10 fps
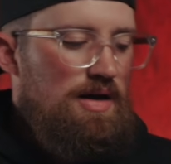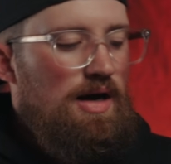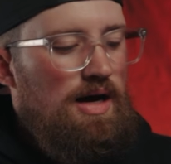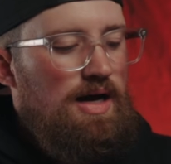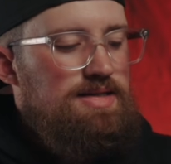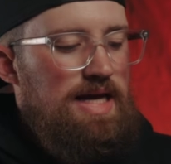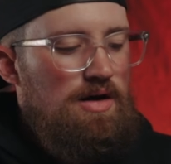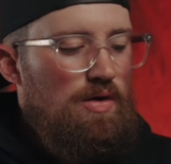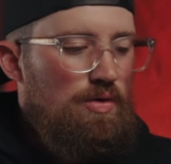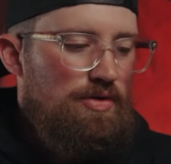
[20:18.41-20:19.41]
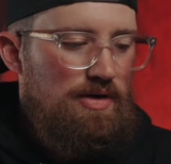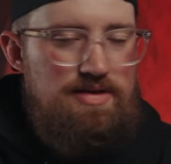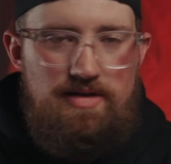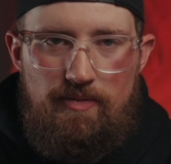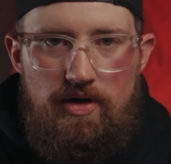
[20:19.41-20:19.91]
a data holder in
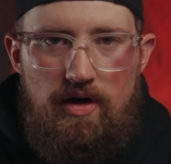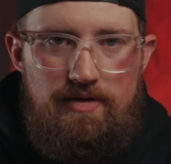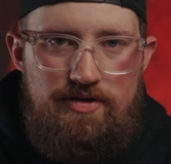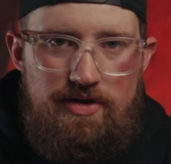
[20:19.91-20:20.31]
some regard.